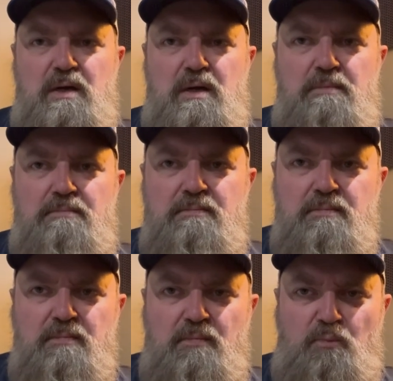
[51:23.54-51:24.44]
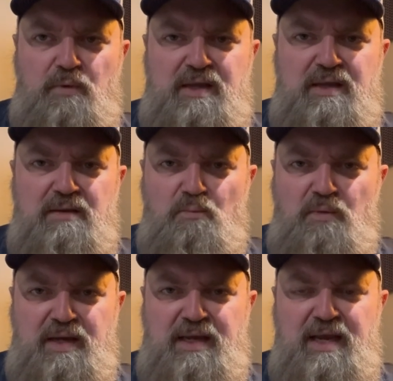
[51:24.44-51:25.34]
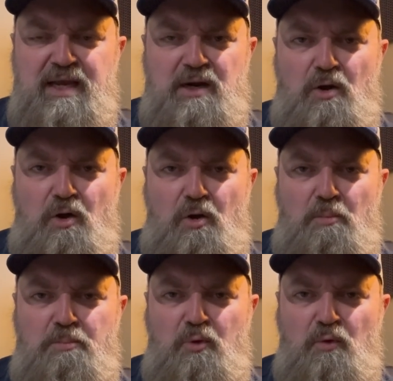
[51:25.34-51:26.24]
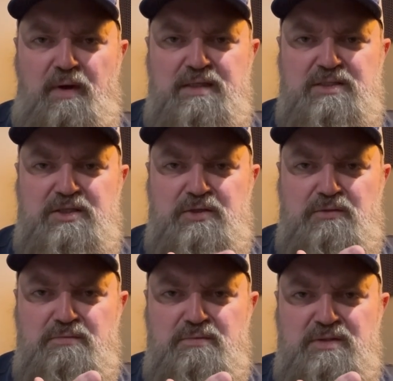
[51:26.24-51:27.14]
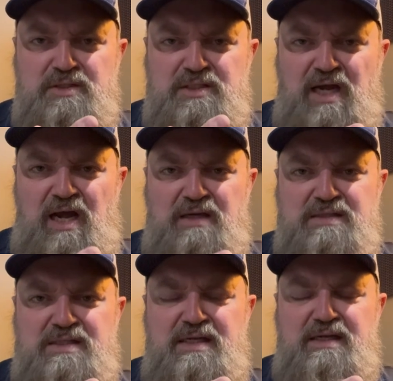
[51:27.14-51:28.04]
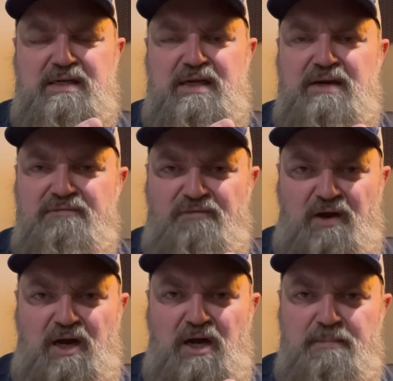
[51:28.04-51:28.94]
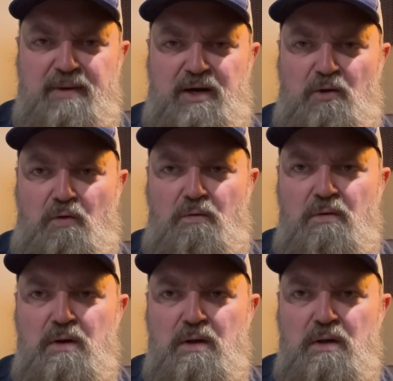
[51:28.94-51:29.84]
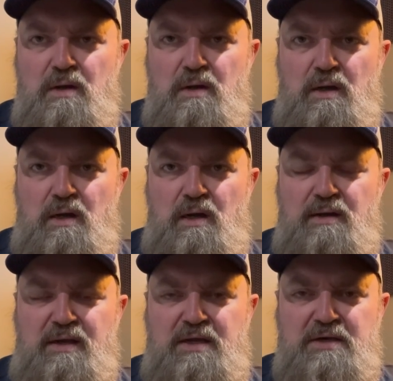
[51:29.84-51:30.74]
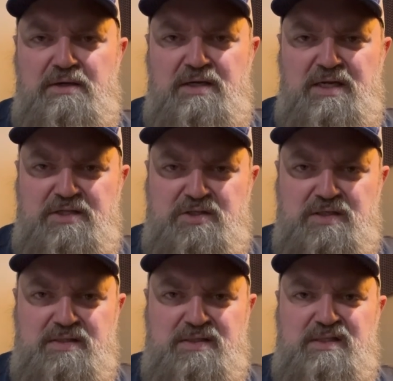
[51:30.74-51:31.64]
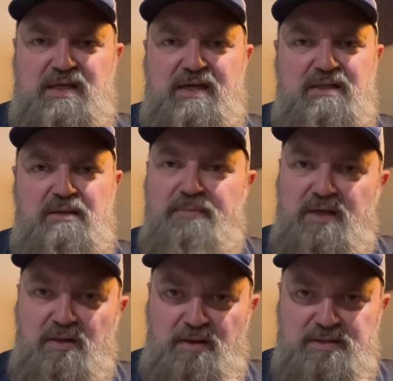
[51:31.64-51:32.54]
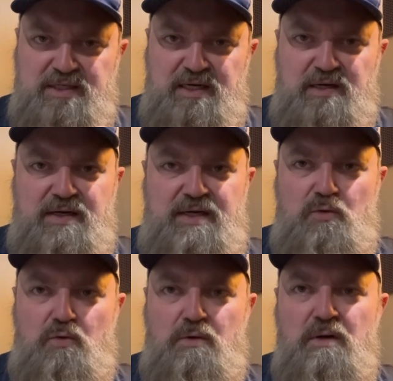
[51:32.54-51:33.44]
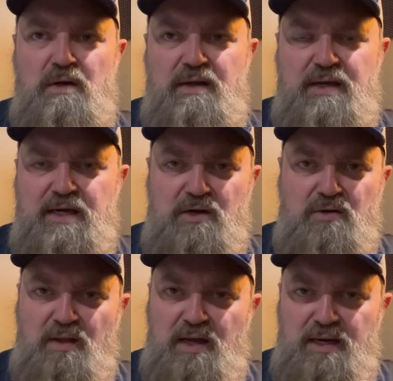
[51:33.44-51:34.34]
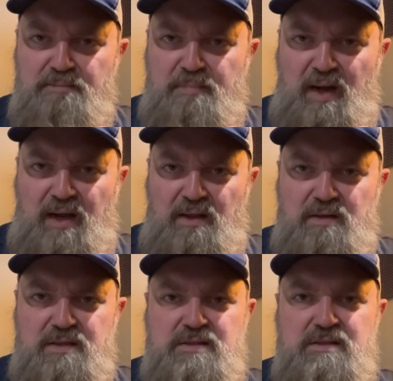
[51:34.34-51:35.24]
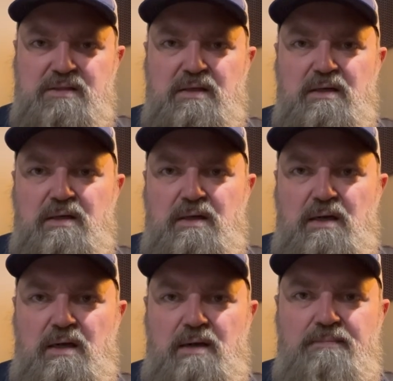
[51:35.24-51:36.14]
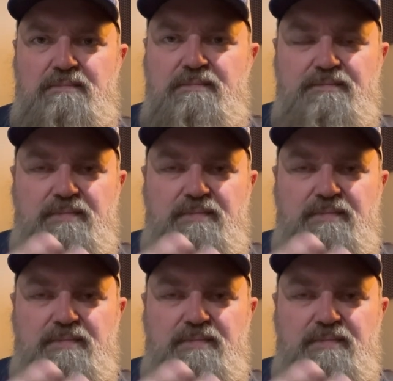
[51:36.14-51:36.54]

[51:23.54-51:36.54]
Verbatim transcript: Um, we we can't all point to toxic environmental uh, conditions like the military or airline pilots. Um,